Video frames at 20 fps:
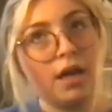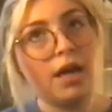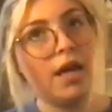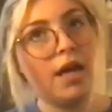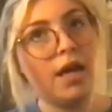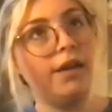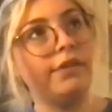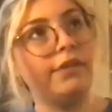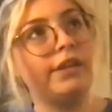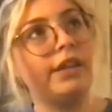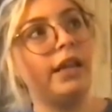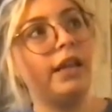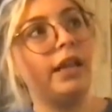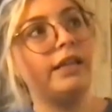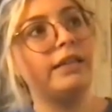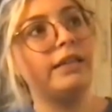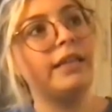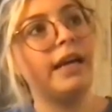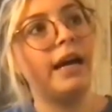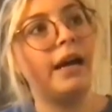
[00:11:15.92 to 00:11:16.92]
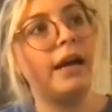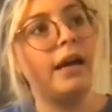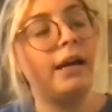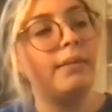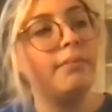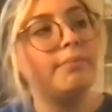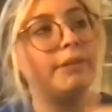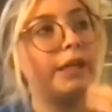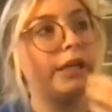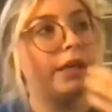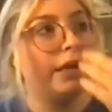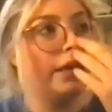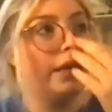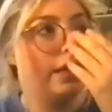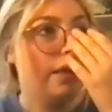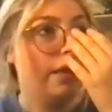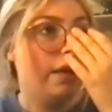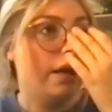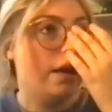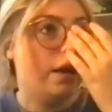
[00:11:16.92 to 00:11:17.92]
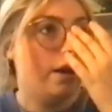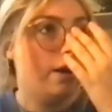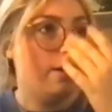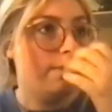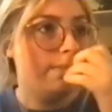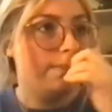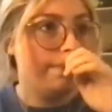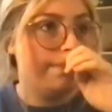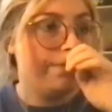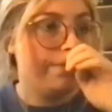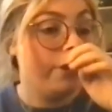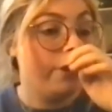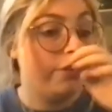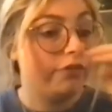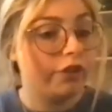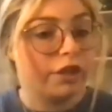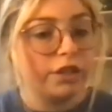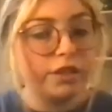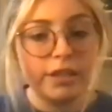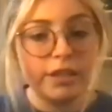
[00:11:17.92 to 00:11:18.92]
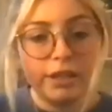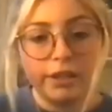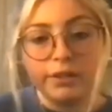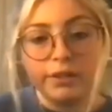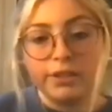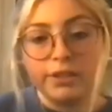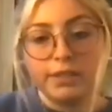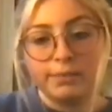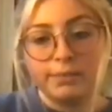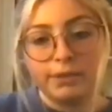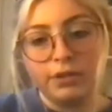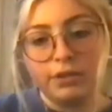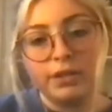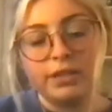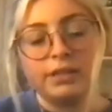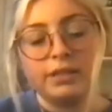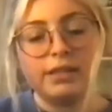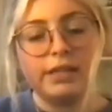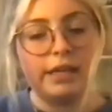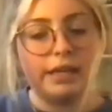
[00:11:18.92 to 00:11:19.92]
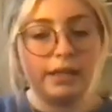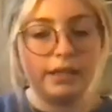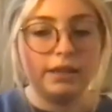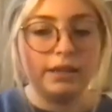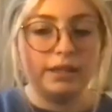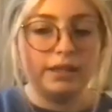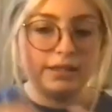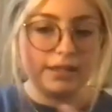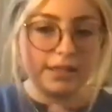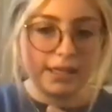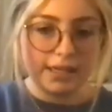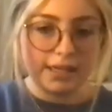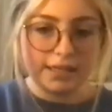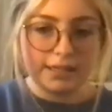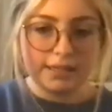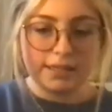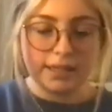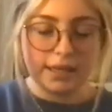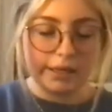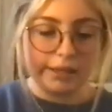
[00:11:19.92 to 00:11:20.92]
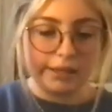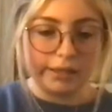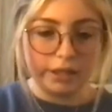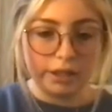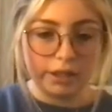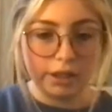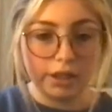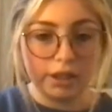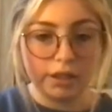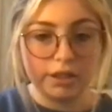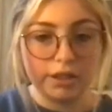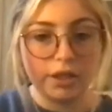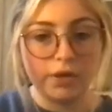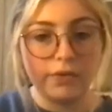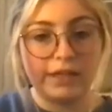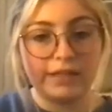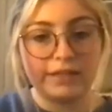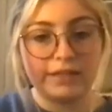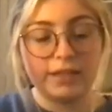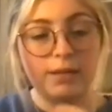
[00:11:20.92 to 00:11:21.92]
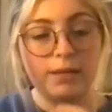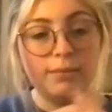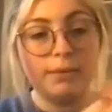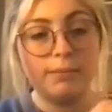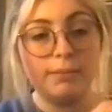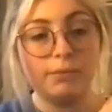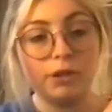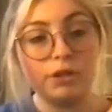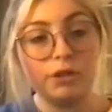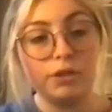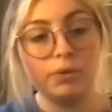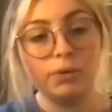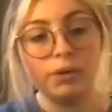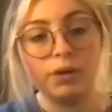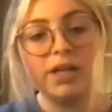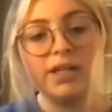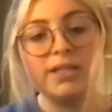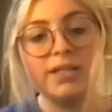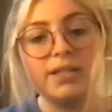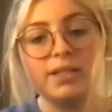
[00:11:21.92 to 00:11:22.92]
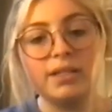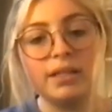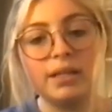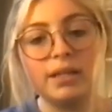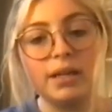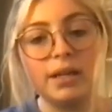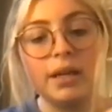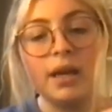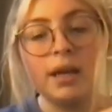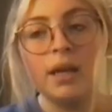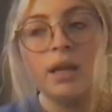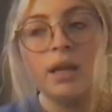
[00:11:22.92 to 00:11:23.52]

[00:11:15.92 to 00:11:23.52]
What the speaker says: and everything like that. But the first arrondissement is like the city center. So that's going to be more touristy